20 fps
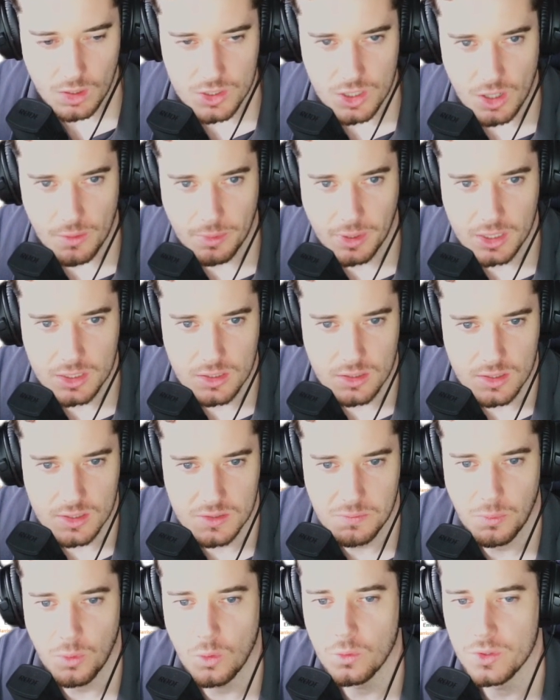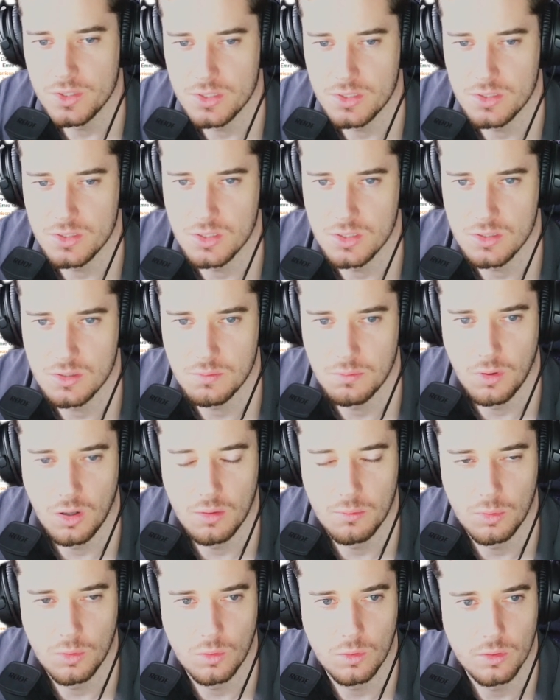Jumping into this board, this is just
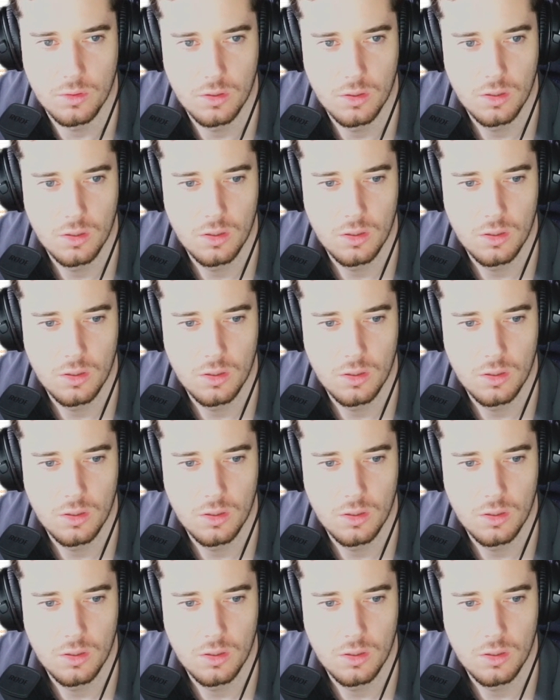my board.